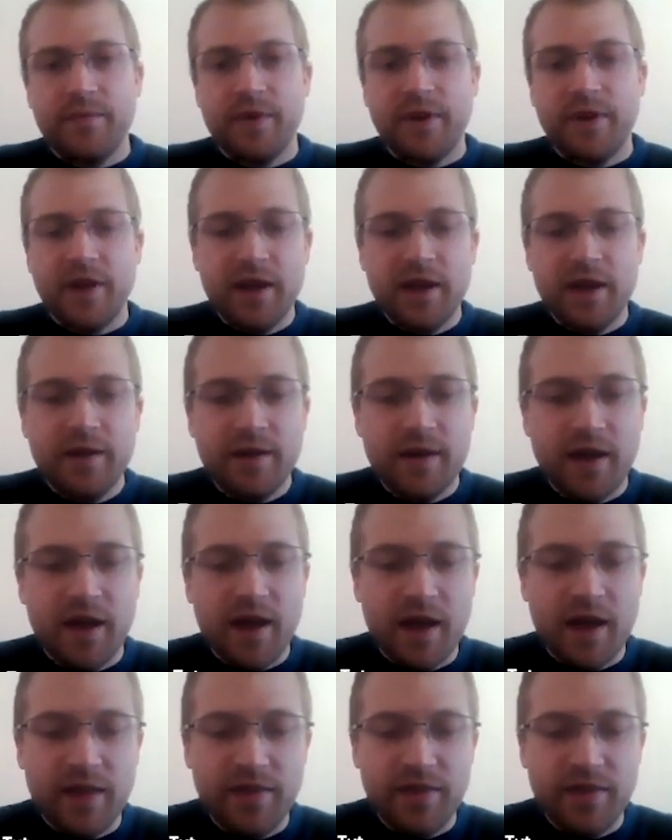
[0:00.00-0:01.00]
Okay,
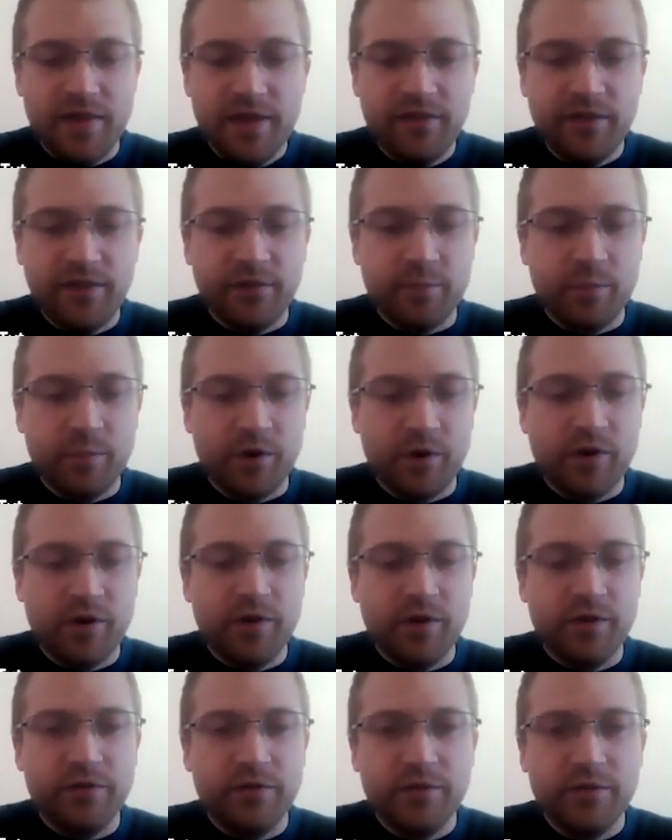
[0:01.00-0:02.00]
and this is
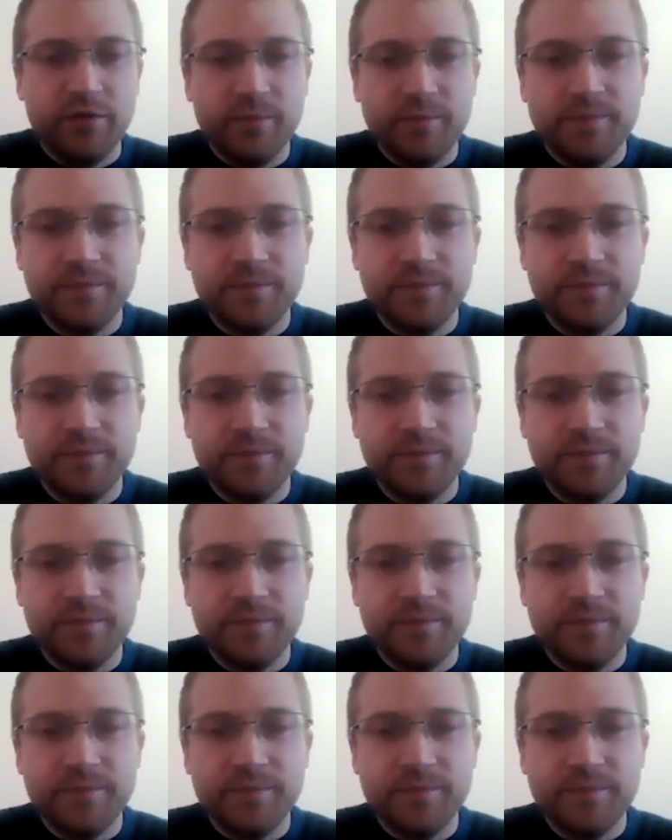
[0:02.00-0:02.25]
because